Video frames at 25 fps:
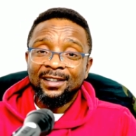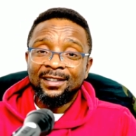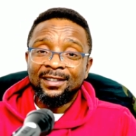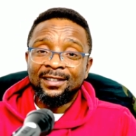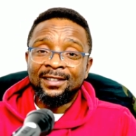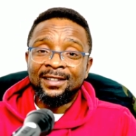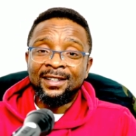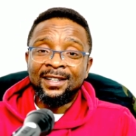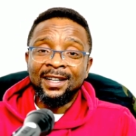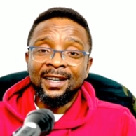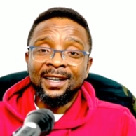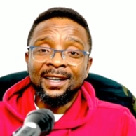
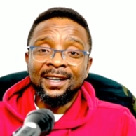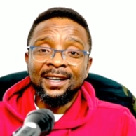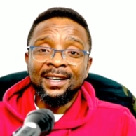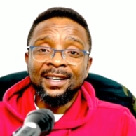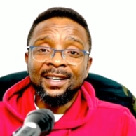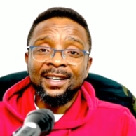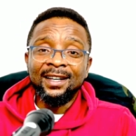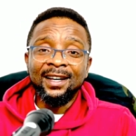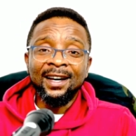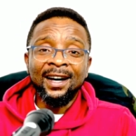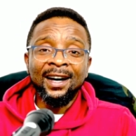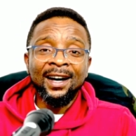
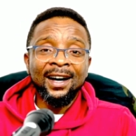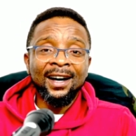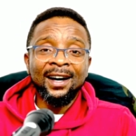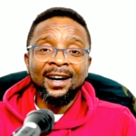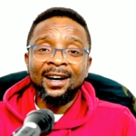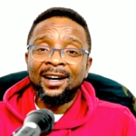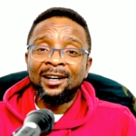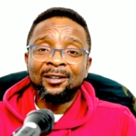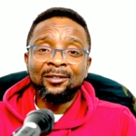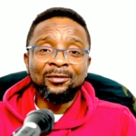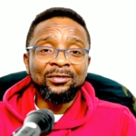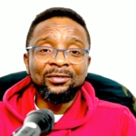they
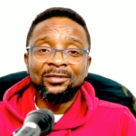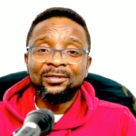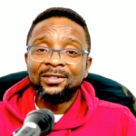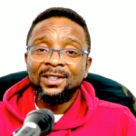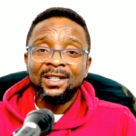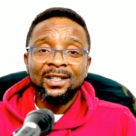have